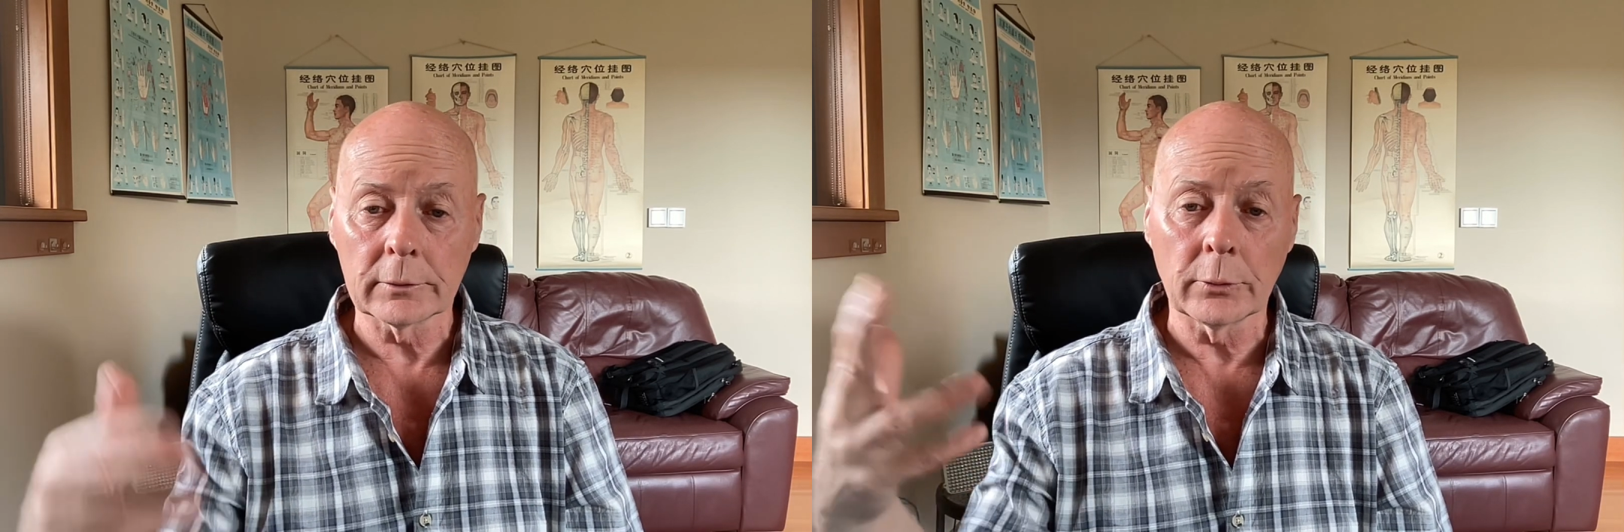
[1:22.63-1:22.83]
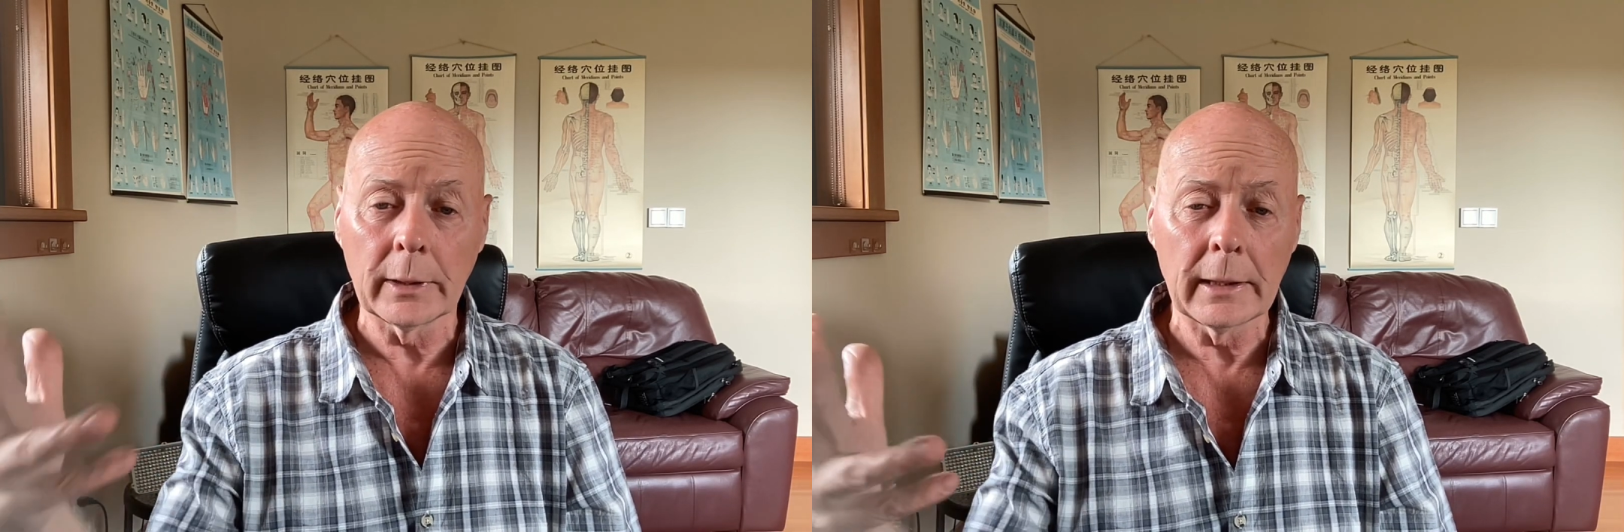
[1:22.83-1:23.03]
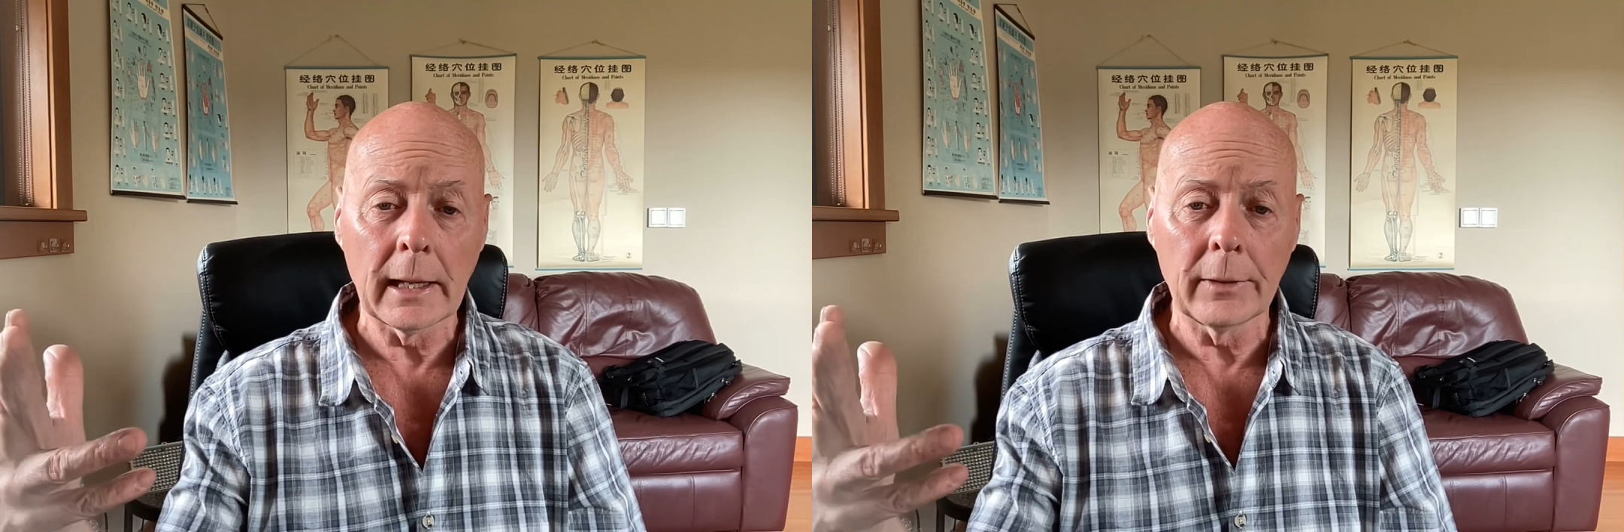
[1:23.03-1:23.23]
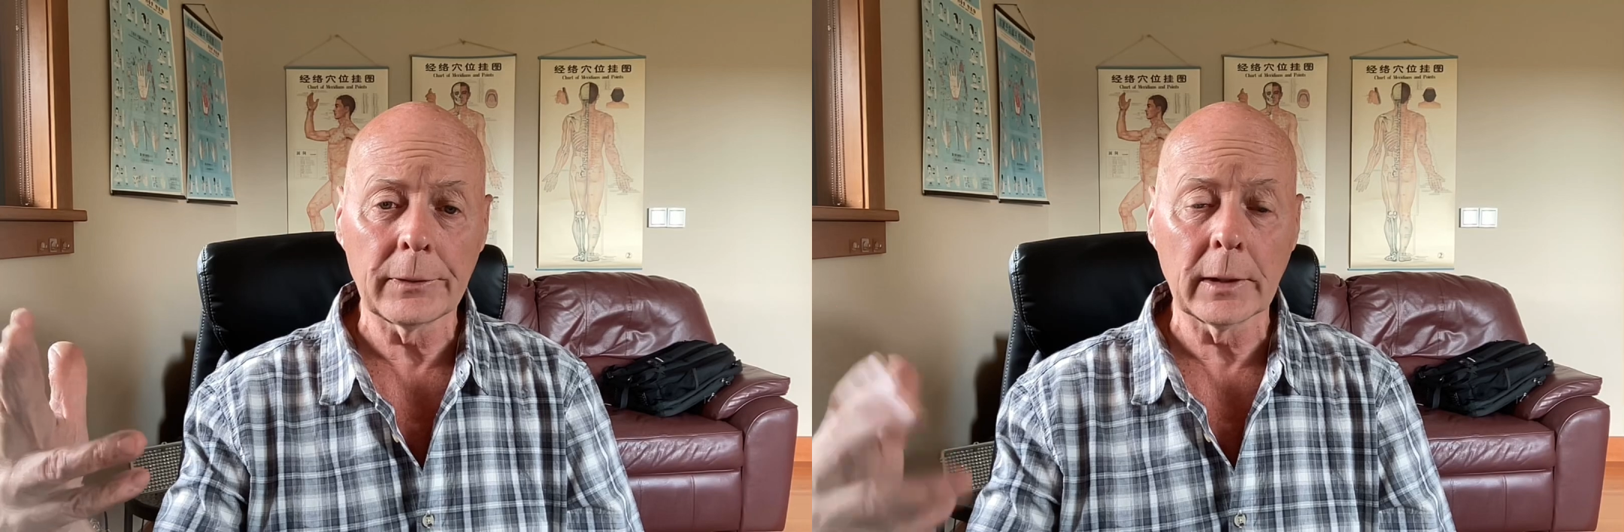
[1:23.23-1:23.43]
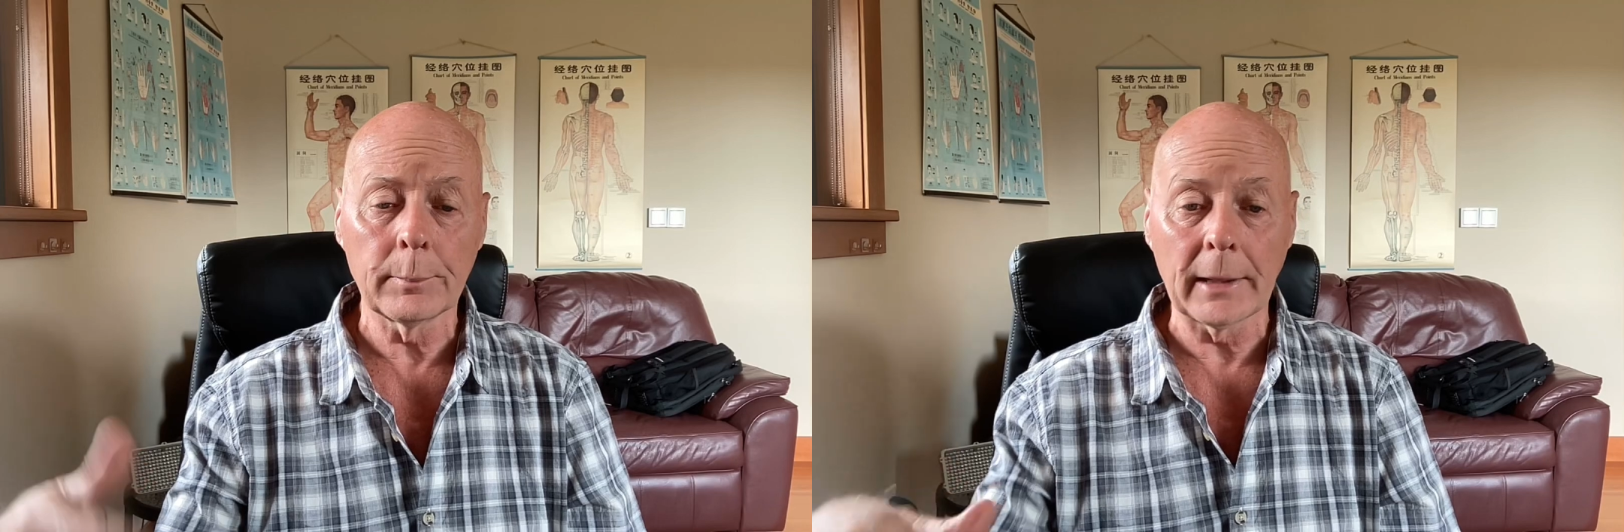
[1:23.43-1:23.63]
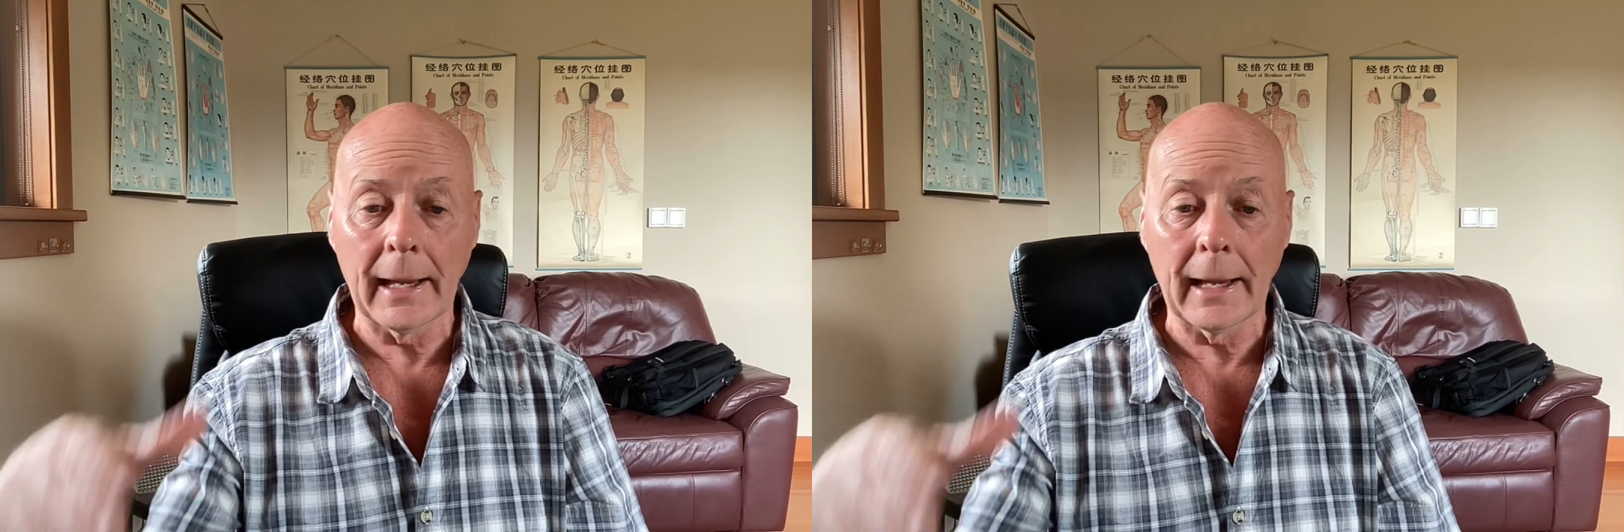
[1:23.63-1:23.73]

Korean hand therapy